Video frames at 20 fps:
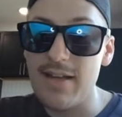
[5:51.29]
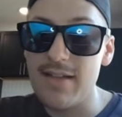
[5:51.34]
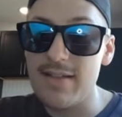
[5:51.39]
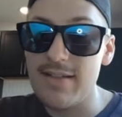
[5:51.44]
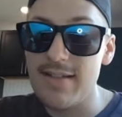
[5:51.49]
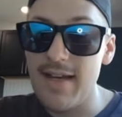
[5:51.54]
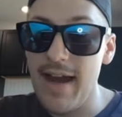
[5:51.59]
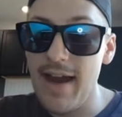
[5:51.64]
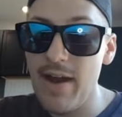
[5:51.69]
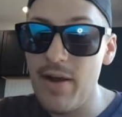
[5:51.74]

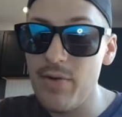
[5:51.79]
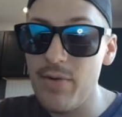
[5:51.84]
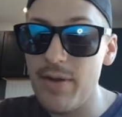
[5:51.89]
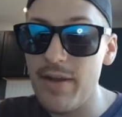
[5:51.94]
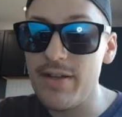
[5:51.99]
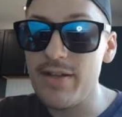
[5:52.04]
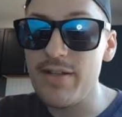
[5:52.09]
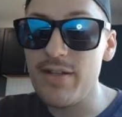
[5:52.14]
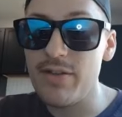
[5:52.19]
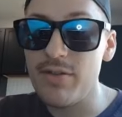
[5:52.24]
down
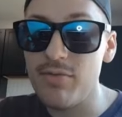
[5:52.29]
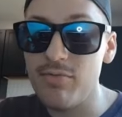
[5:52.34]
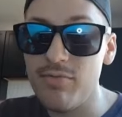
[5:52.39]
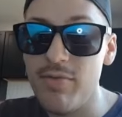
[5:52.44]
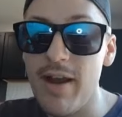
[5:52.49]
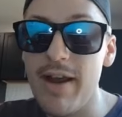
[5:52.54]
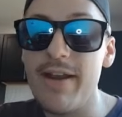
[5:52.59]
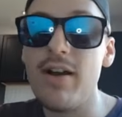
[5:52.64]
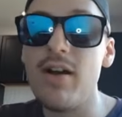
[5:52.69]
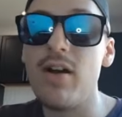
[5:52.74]
and to the
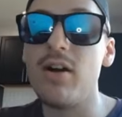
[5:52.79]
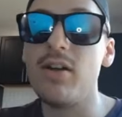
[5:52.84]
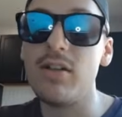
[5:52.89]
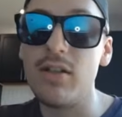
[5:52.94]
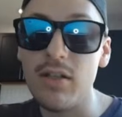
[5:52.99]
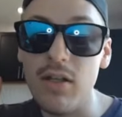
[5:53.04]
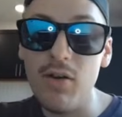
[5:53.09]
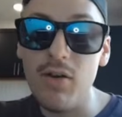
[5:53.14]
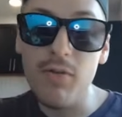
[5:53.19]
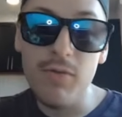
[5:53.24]
right
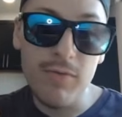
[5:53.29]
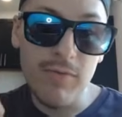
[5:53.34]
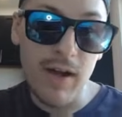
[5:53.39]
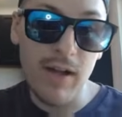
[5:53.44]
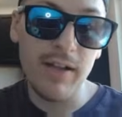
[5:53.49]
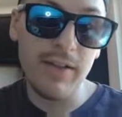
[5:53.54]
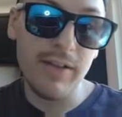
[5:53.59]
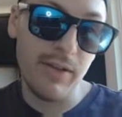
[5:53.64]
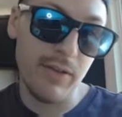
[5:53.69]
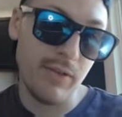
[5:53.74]
on low
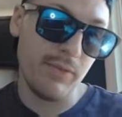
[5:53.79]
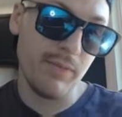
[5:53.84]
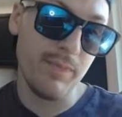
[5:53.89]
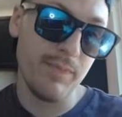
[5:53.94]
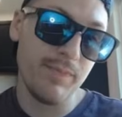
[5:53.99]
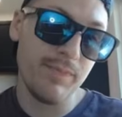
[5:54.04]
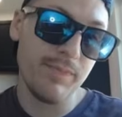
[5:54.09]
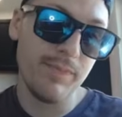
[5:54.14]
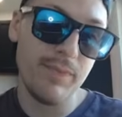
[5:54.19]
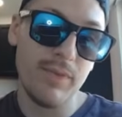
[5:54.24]

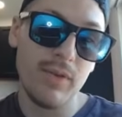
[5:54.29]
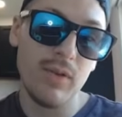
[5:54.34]
volume,